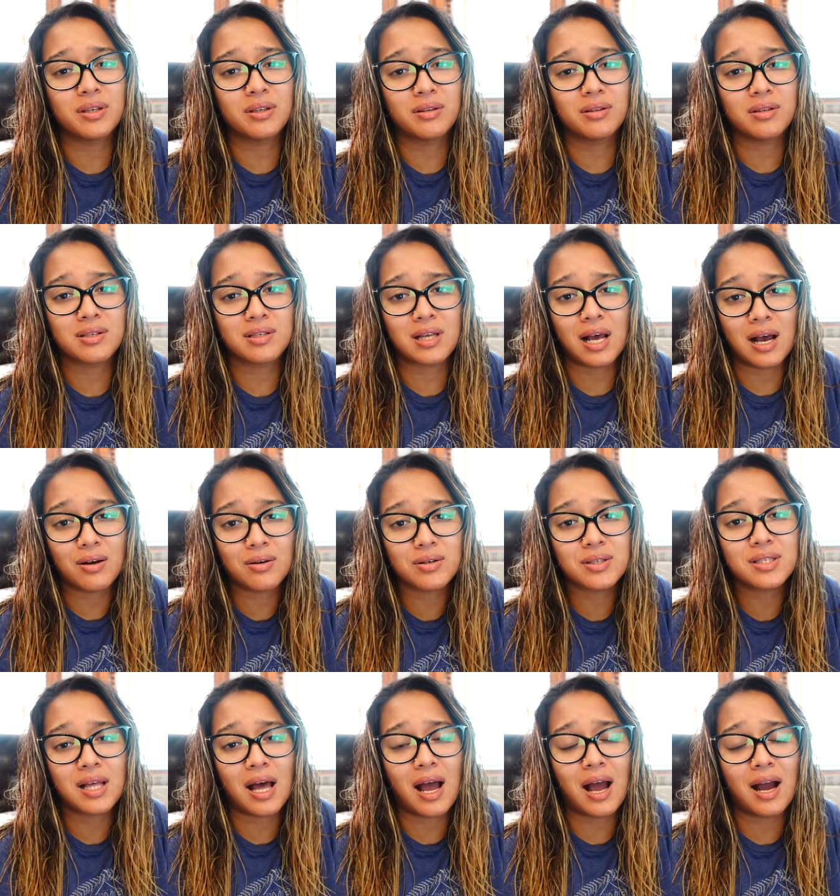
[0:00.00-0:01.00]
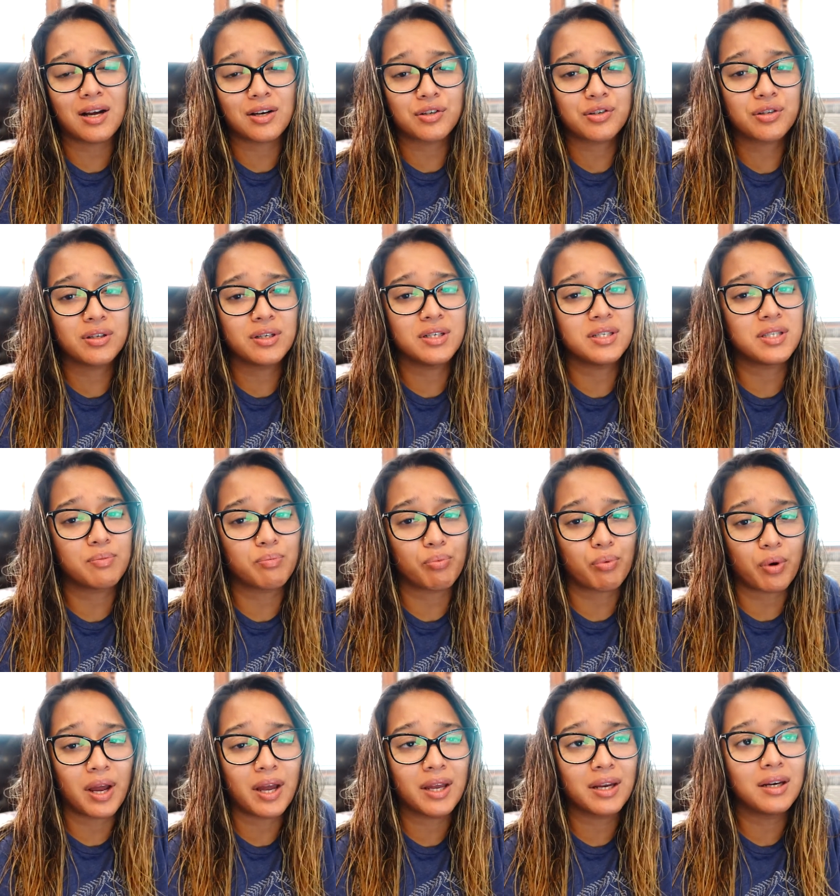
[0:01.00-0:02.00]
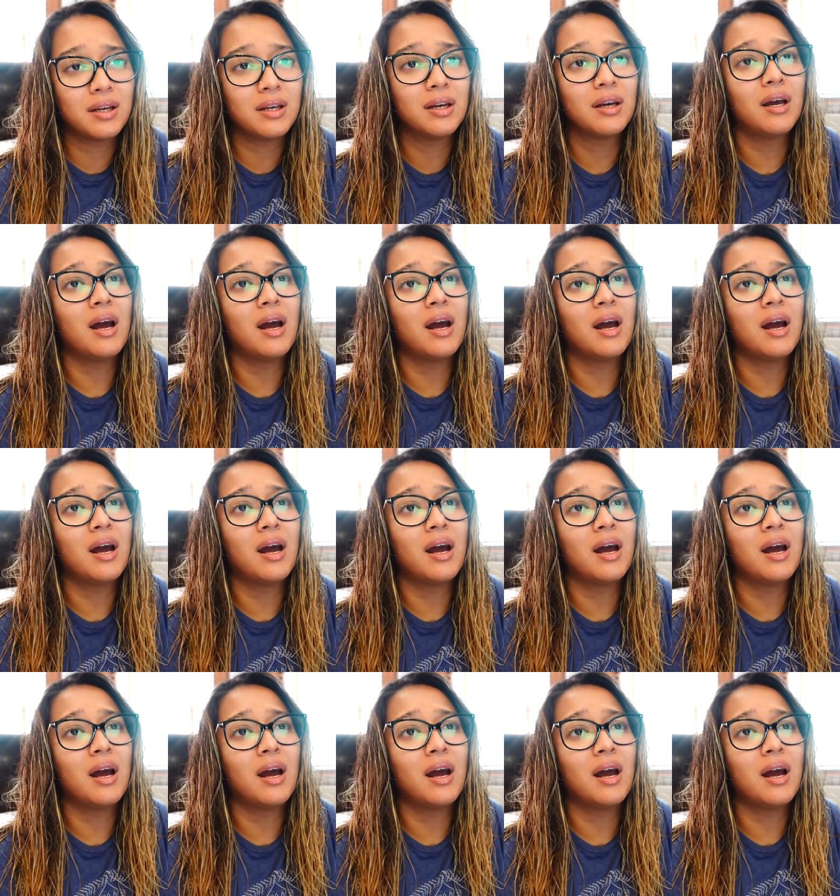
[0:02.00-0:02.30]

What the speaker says: in this house that actually eats bread,